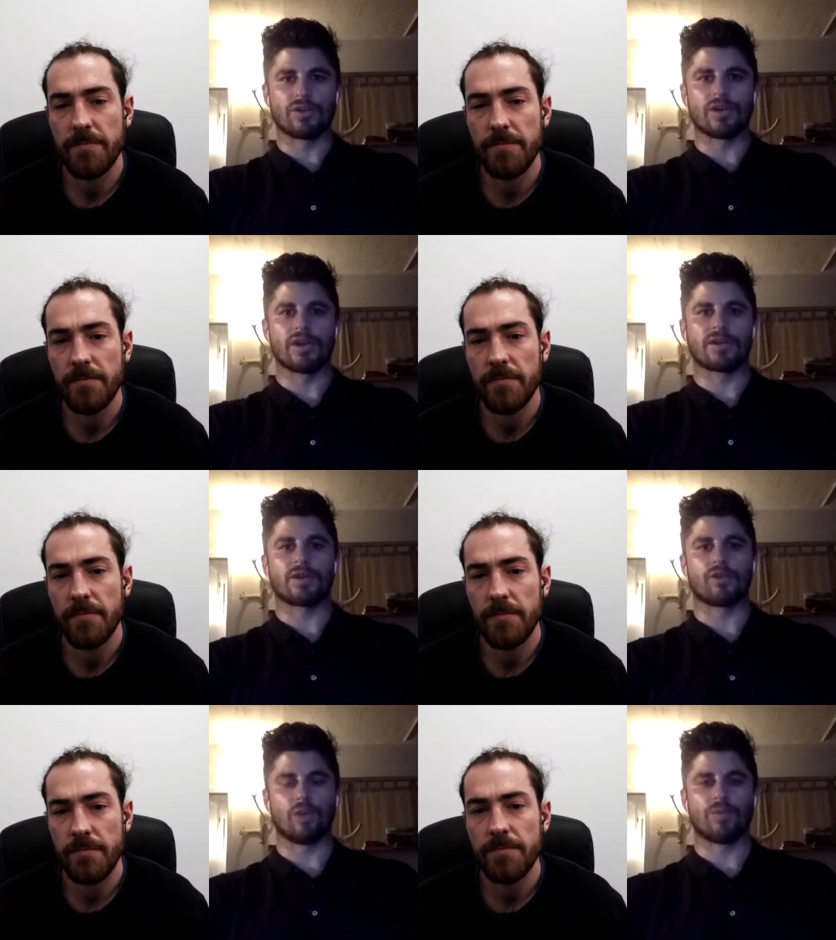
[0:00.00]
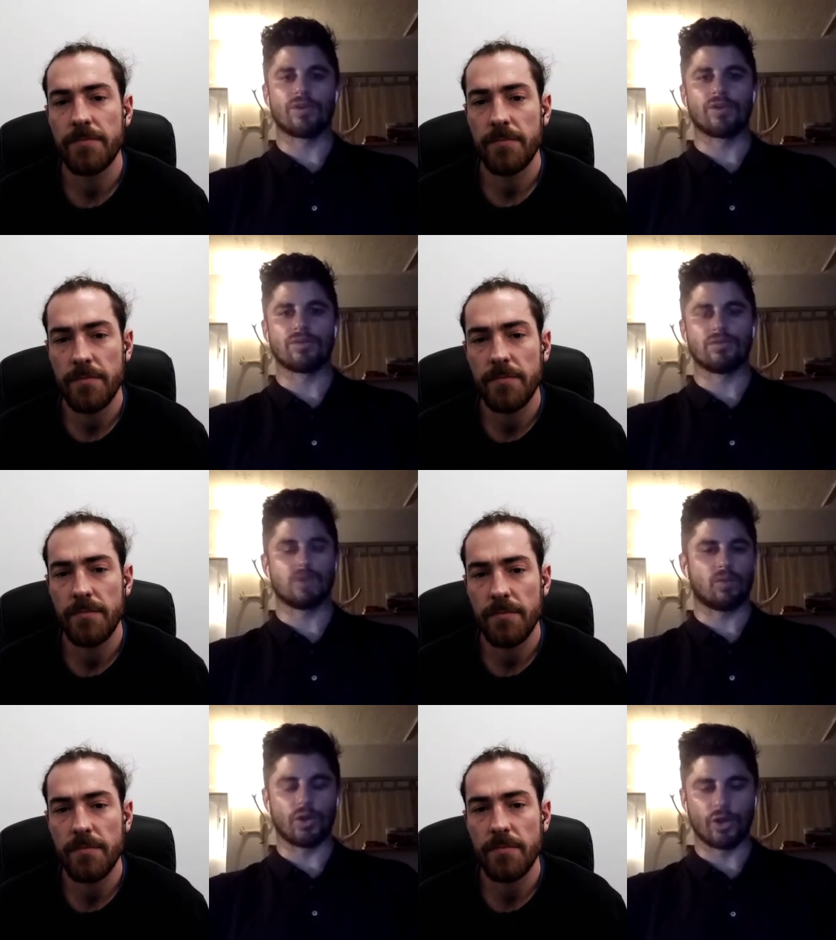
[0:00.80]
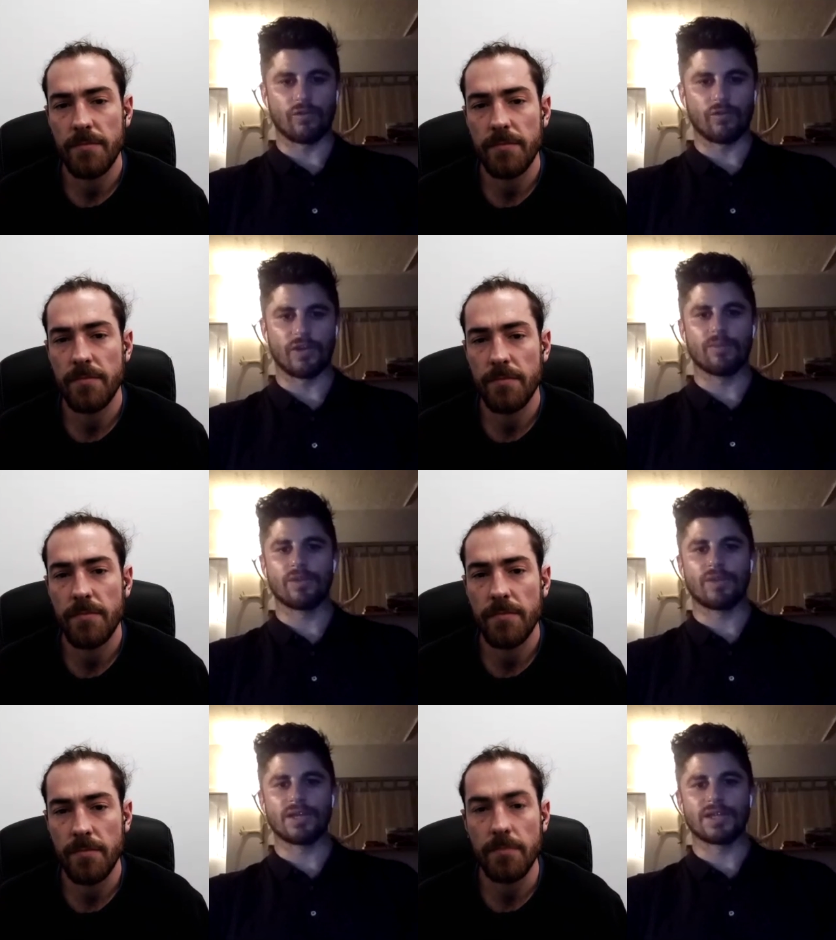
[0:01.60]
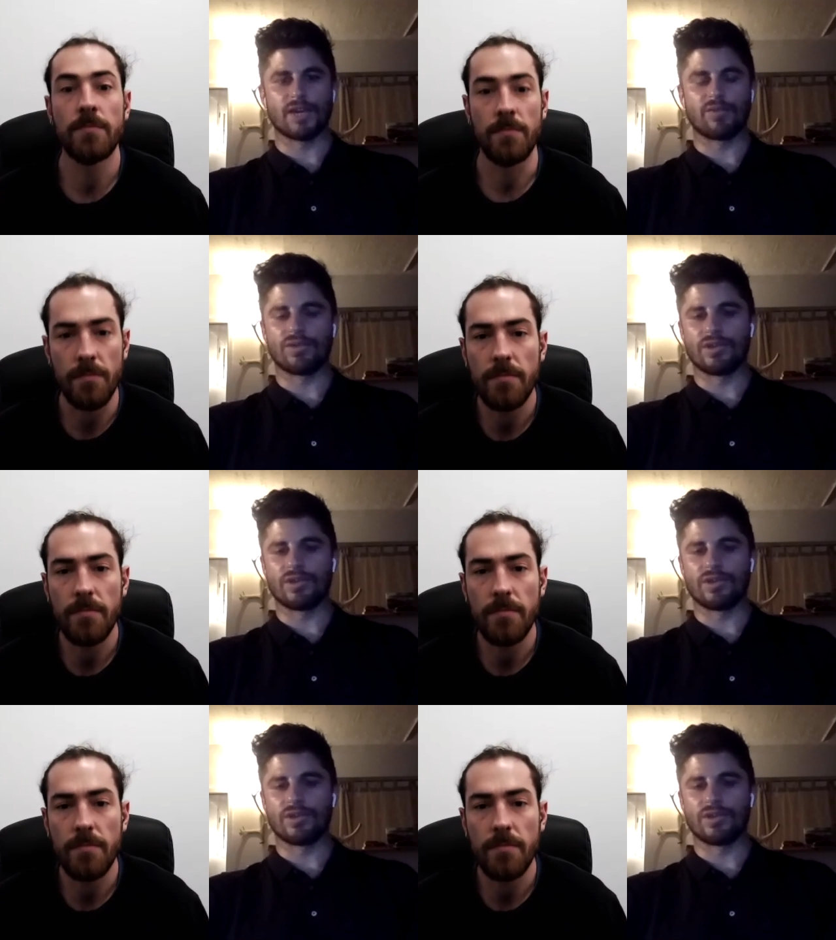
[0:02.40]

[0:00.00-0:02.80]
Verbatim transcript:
Speaker 1: because I grew up in a, a well-known family. My dad mm-hmm.